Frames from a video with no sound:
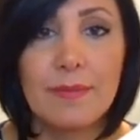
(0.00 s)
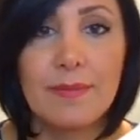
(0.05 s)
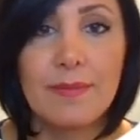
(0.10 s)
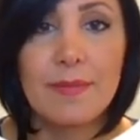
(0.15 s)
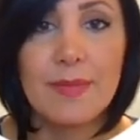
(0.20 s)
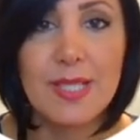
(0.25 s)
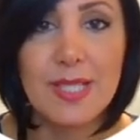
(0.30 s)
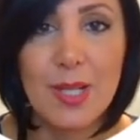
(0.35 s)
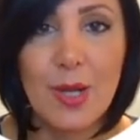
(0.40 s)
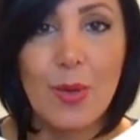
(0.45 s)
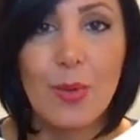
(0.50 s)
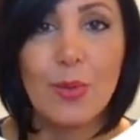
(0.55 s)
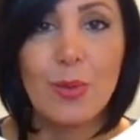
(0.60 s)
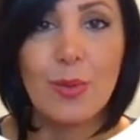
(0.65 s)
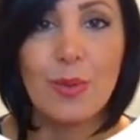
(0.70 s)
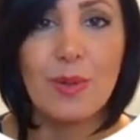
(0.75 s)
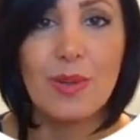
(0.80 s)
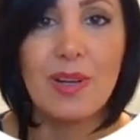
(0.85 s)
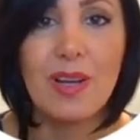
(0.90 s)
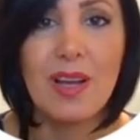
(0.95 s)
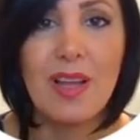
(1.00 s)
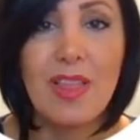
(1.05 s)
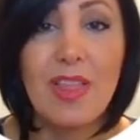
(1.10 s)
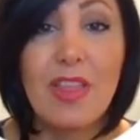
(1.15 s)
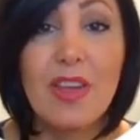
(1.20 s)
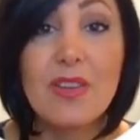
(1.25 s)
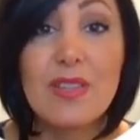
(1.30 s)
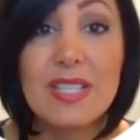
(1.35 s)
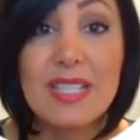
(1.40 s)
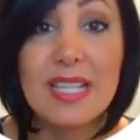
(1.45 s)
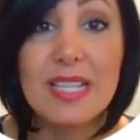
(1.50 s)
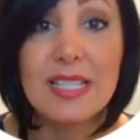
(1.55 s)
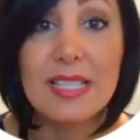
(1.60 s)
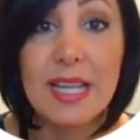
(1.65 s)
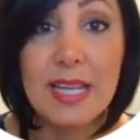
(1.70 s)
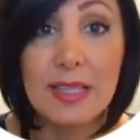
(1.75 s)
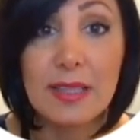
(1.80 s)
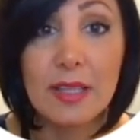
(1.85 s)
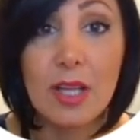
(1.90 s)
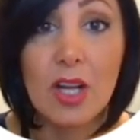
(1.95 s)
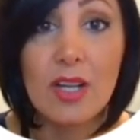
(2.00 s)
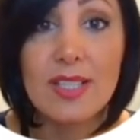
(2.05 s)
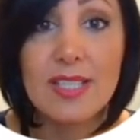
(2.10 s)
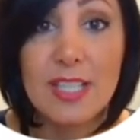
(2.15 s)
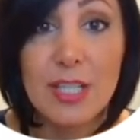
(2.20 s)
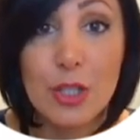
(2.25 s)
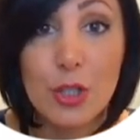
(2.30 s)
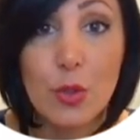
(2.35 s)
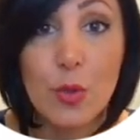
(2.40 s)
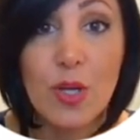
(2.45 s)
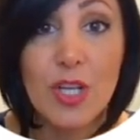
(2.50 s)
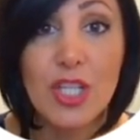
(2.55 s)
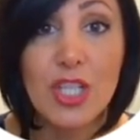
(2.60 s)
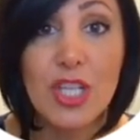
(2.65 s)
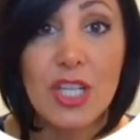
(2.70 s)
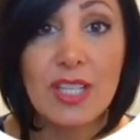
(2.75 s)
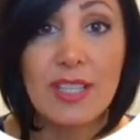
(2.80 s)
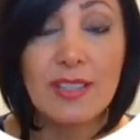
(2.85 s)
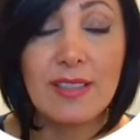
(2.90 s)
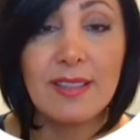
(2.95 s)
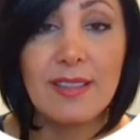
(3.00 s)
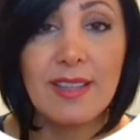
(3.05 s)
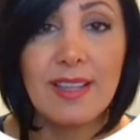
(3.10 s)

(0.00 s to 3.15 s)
So there is a deadlock situation